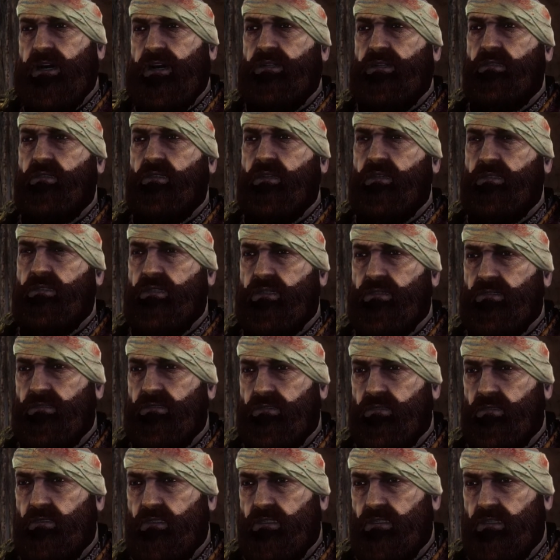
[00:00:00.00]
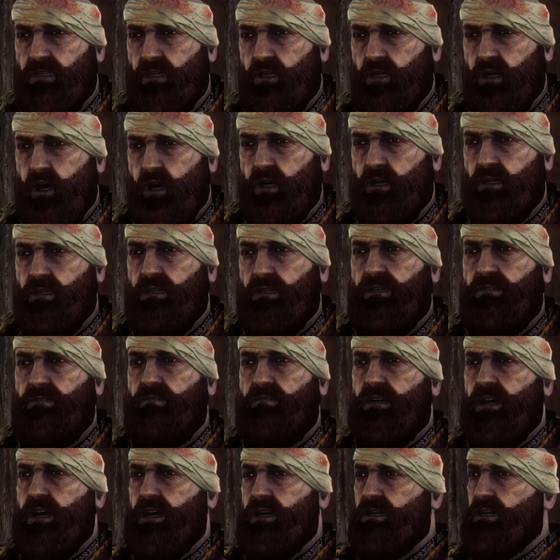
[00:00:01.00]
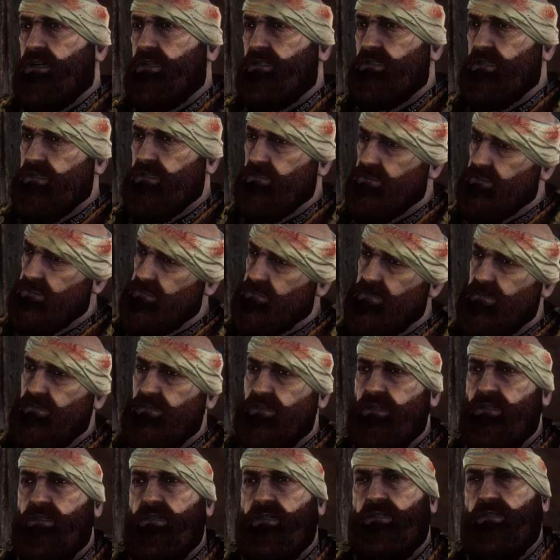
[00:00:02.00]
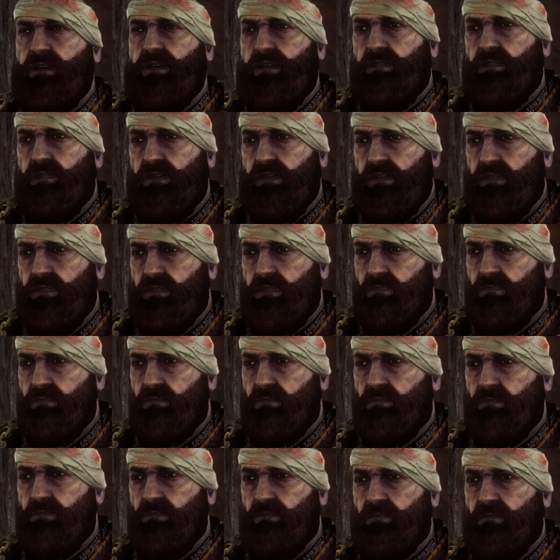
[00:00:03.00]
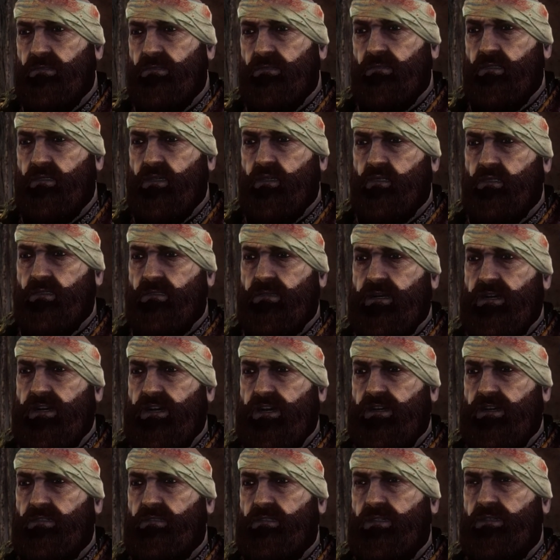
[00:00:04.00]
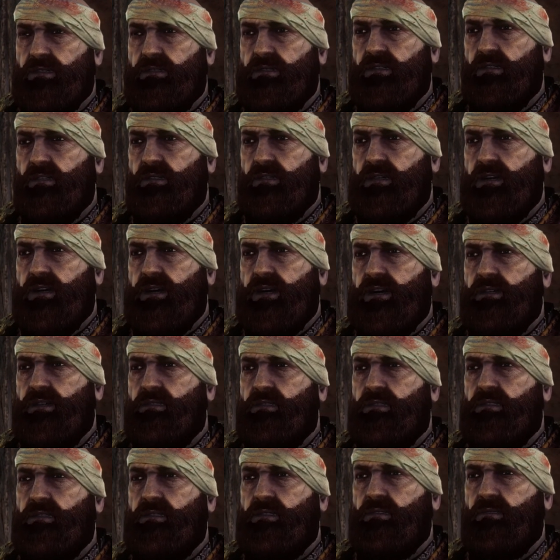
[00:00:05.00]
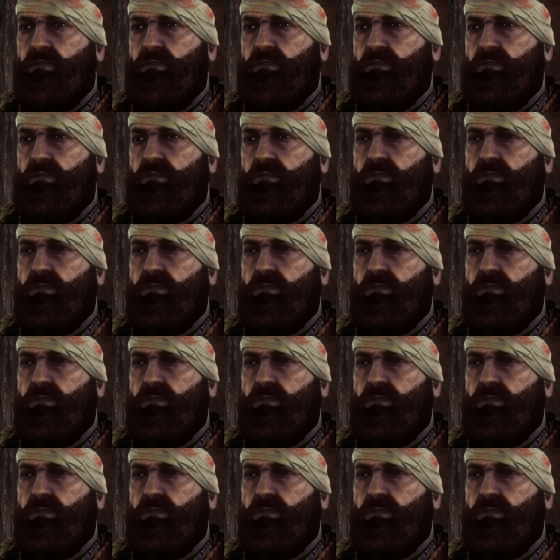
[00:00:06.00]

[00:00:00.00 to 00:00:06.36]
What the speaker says: Last question. Do you know who had Foltest and Demavend assassinated? Who's behind the Kingslayers?